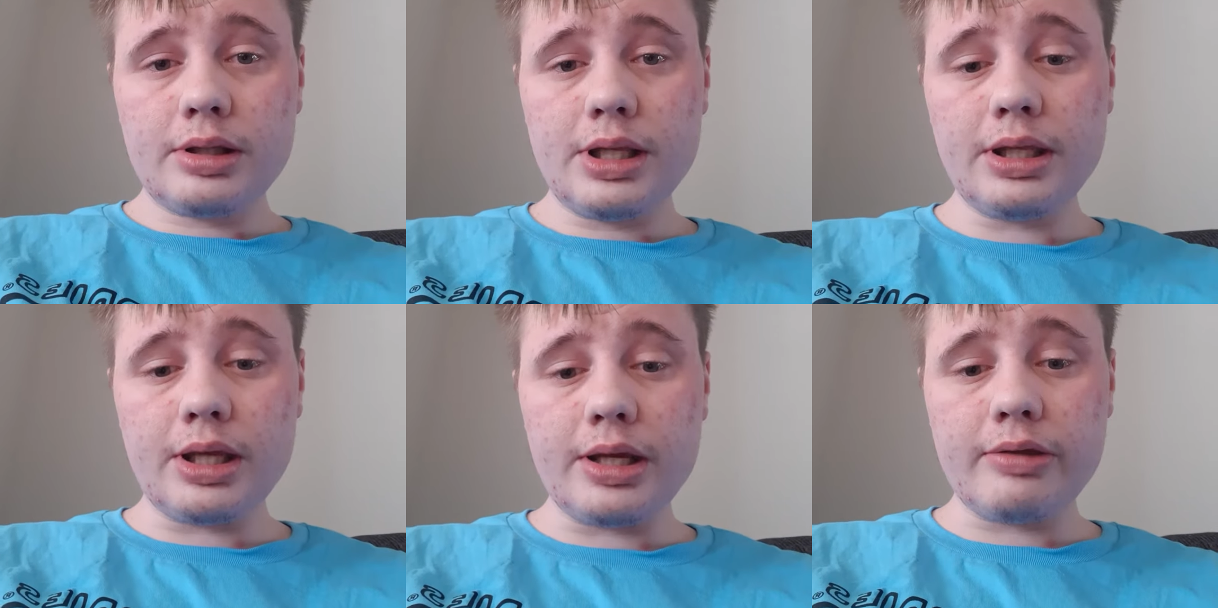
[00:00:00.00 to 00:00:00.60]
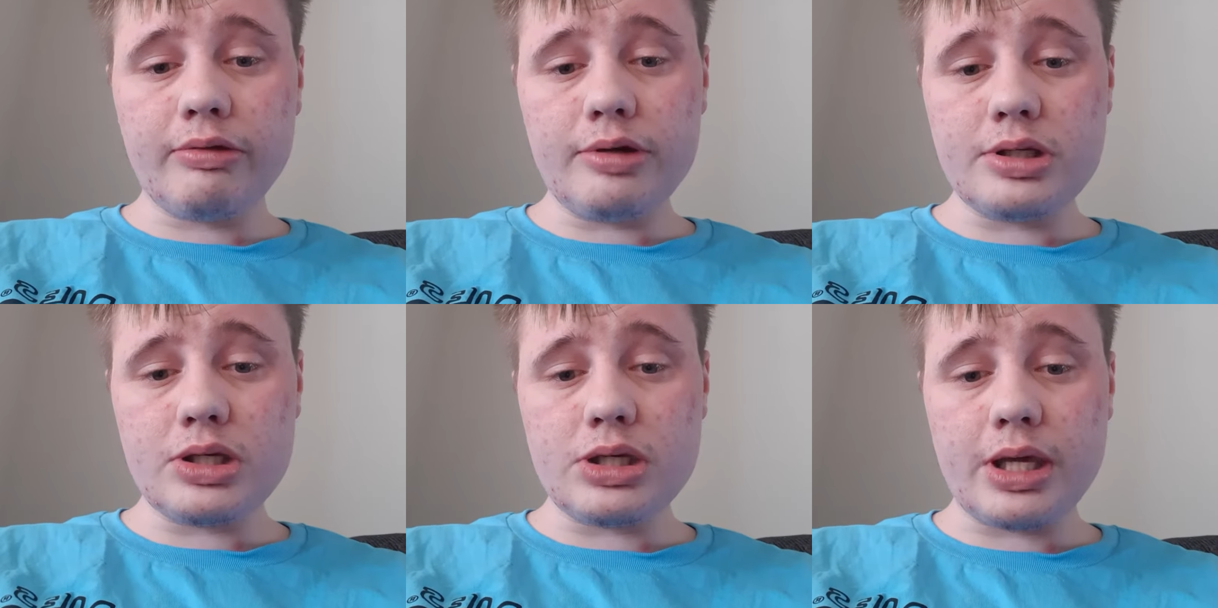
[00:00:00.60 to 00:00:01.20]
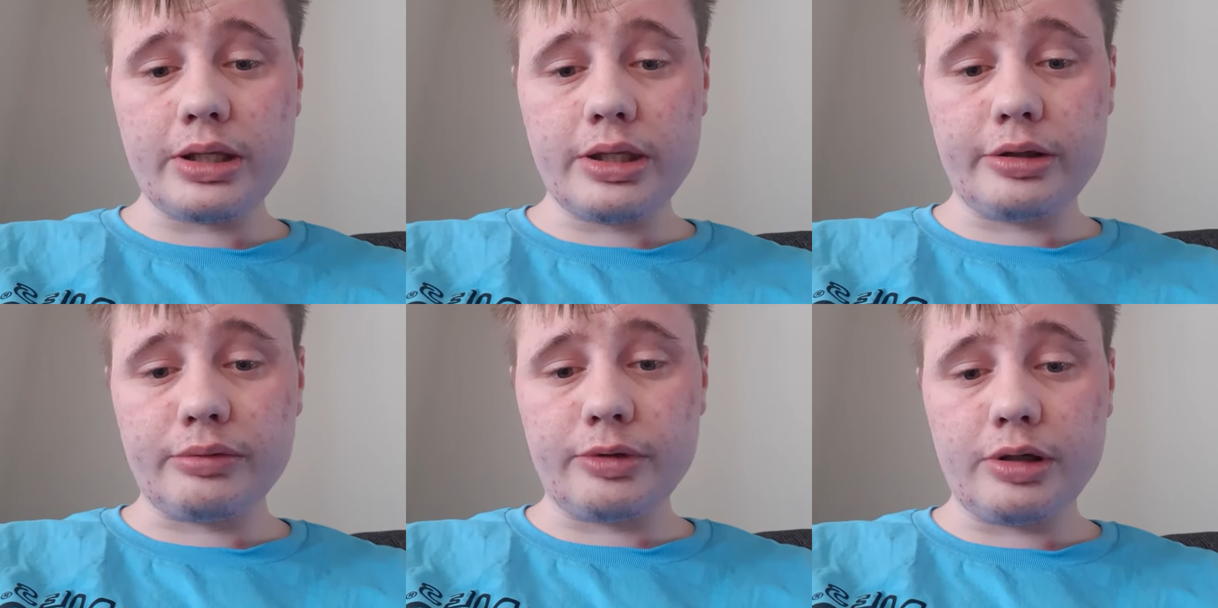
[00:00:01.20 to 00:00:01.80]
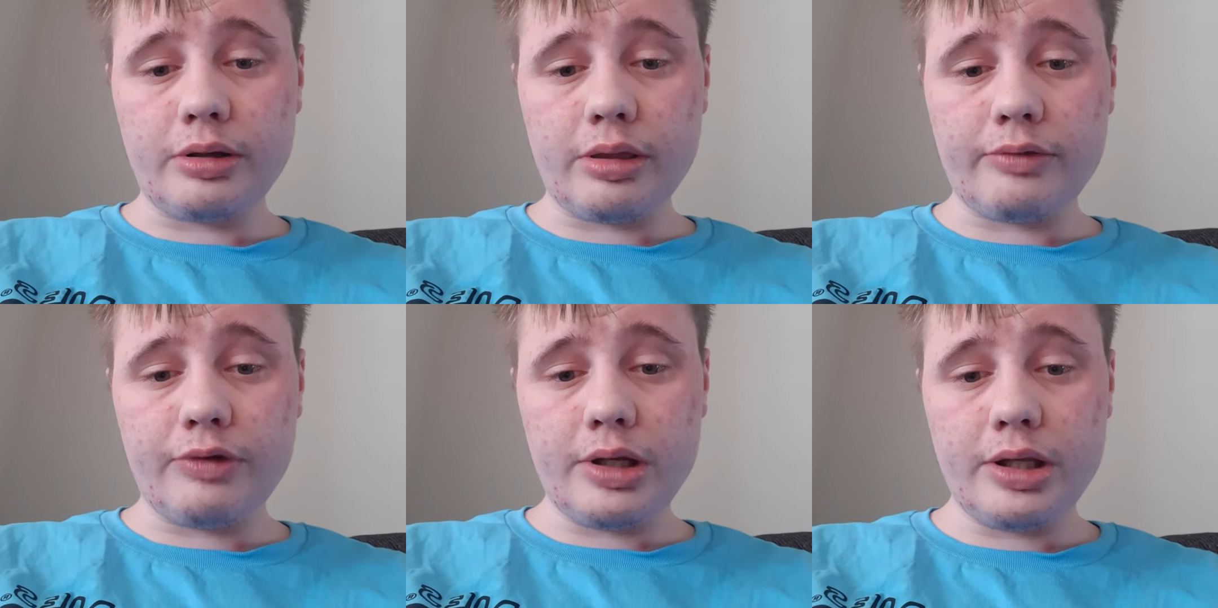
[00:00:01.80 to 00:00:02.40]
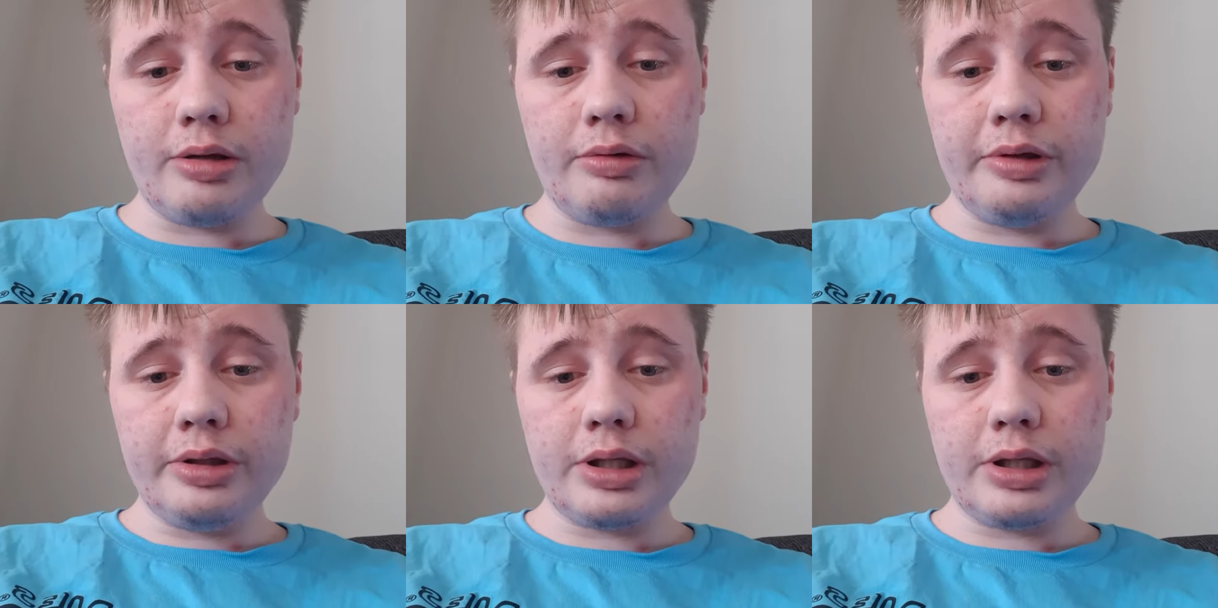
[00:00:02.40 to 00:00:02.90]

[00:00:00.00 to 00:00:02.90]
Hey guys, DJ Jack here with another video,